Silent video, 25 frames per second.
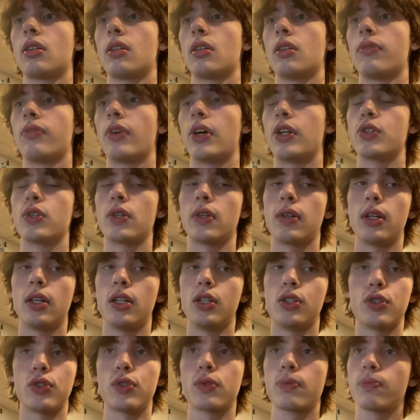eventually he
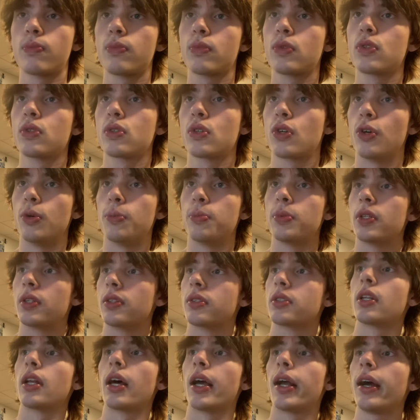just scooped and
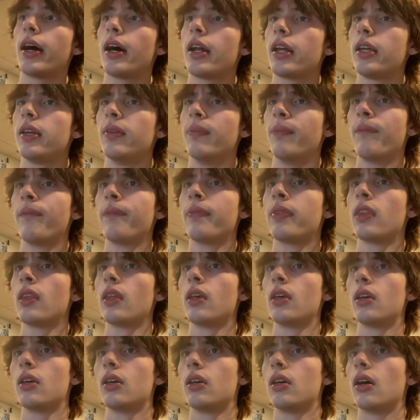said I got it.
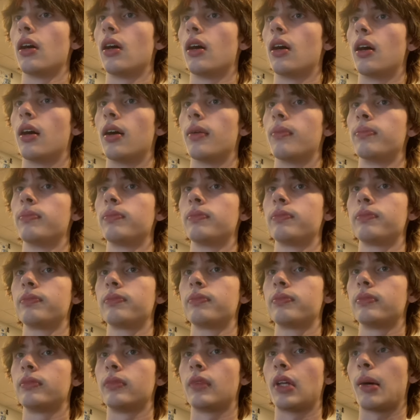
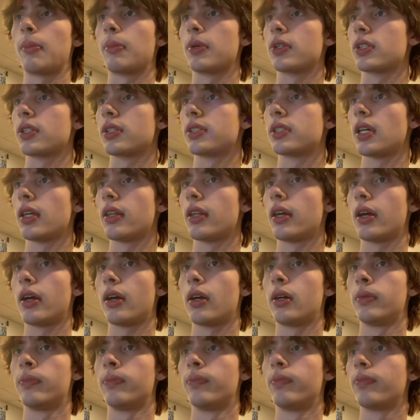Not much to say
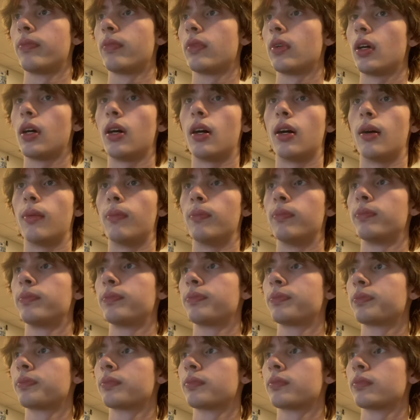there.
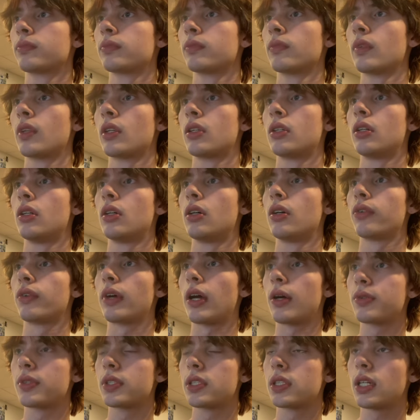
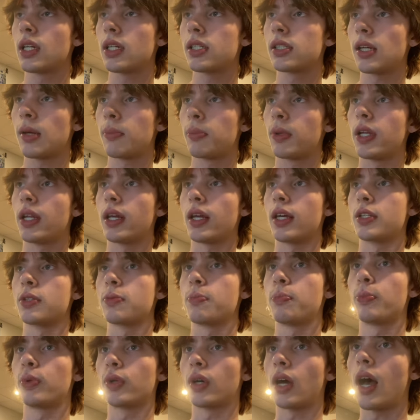Round 6, I played
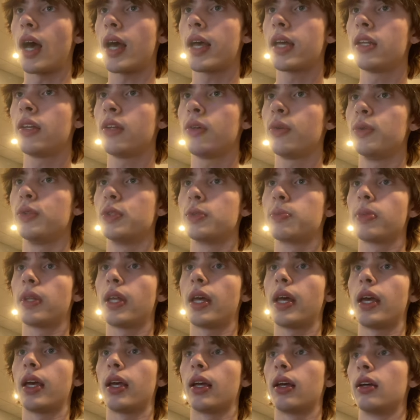against Brian, who's
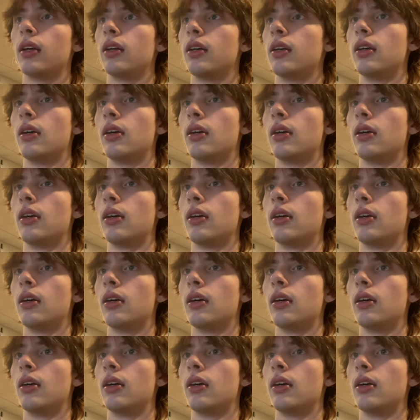playing,